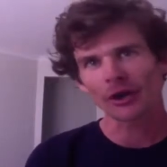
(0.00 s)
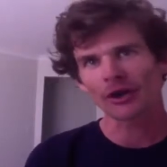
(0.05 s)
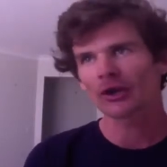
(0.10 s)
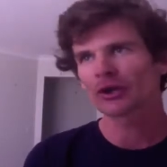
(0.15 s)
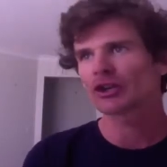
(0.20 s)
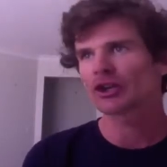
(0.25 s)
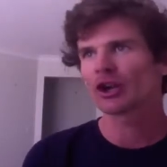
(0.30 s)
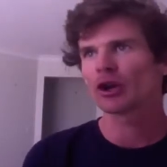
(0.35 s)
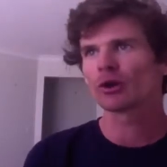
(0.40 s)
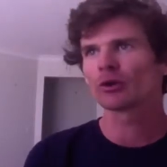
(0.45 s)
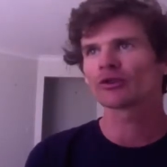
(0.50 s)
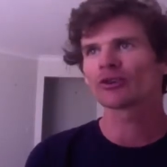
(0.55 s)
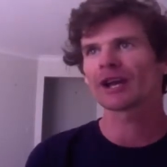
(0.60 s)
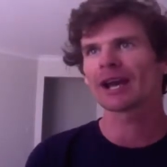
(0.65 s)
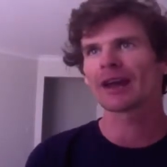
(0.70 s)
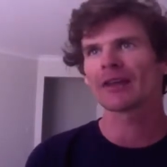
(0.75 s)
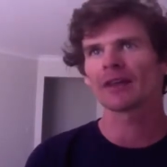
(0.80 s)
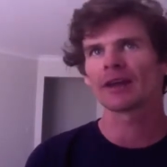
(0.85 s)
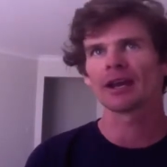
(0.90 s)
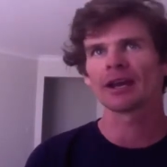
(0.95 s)
I know girls
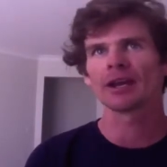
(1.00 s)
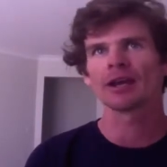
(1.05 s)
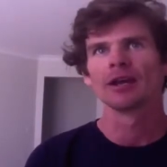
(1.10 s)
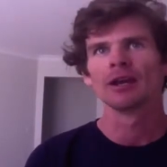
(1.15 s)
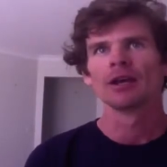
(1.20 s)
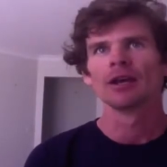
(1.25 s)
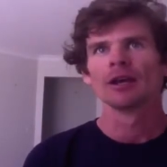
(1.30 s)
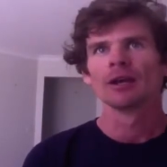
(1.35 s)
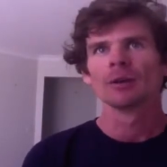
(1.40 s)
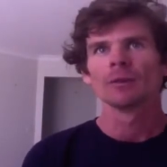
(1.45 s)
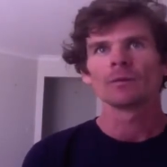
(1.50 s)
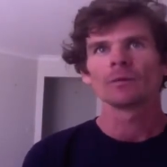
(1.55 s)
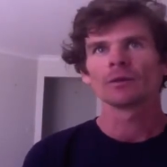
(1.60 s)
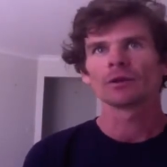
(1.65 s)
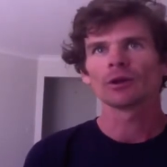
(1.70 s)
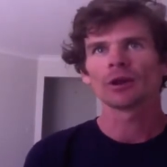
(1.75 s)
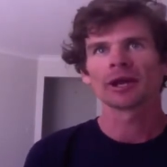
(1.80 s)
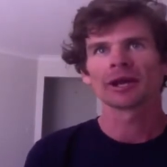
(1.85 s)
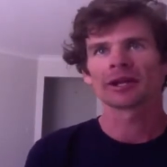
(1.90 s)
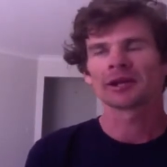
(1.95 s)
out there
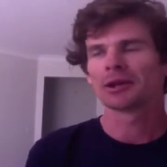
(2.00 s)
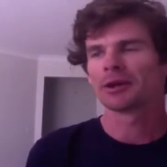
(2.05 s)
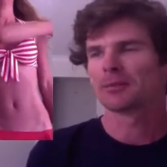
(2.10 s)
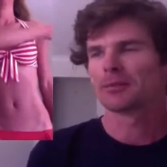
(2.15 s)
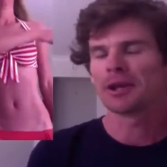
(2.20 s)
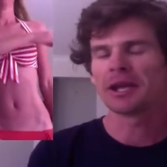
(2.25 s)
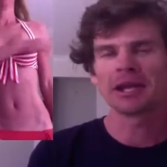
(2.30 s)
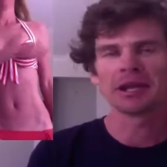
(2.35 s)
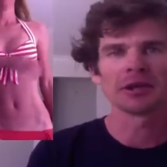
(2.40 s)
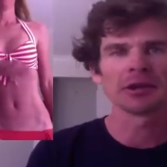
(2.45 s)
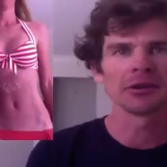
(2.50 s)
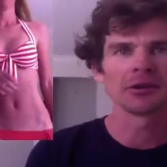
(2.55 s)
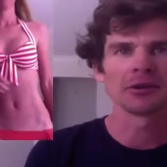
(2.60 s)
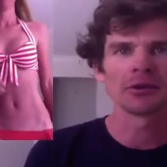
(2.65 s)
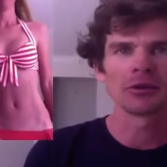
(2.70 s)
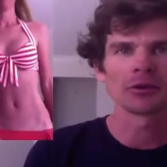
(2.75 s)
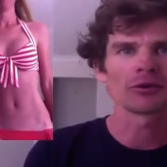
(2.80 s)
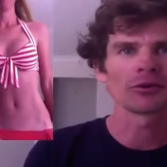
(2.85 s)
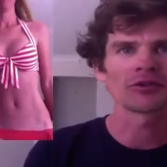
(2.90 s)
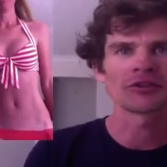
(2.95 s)
like uh, Megan
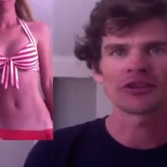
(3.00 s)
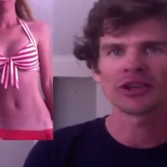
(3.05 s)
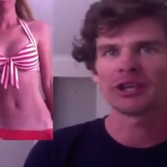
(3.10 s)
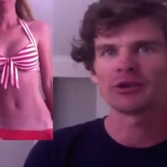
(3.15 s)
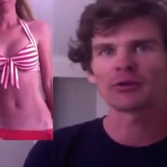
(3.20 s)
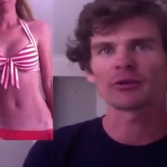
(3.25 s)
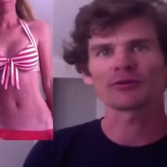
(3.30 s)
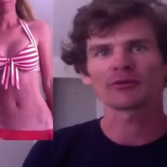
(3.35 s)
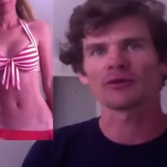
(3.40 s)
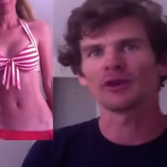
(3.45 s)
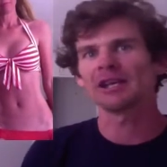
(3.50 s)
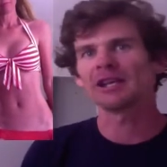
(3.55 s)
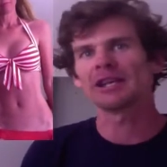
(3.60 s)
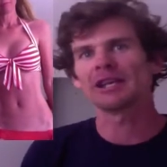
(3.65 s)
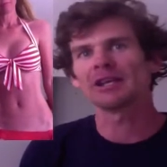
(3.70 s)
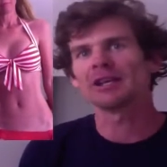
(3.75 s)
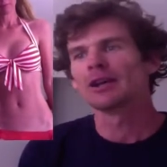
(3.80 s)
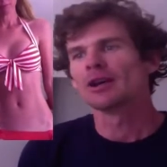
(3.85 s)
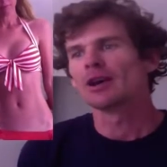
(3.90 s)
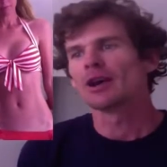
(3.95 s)
or Christine or
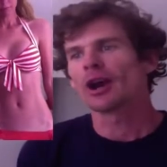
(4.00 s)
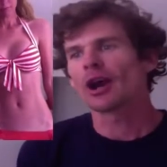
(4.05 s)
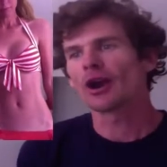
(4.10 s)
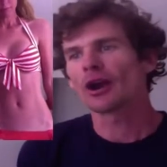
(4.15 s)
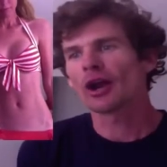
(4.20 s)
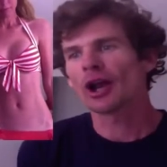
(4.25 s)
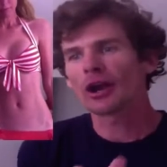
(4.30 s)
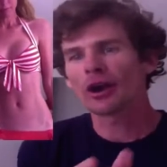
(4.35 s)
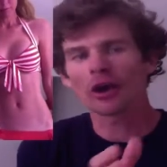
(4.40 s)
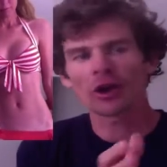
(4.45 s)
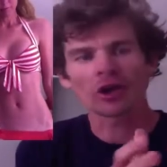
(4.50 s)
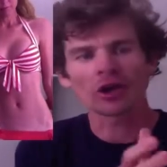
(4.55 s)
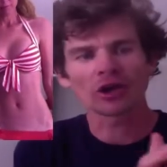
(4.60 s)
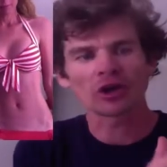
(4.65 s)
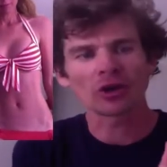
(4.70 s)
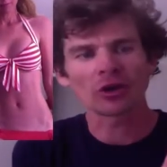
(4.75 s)
Freelee, and I, and I know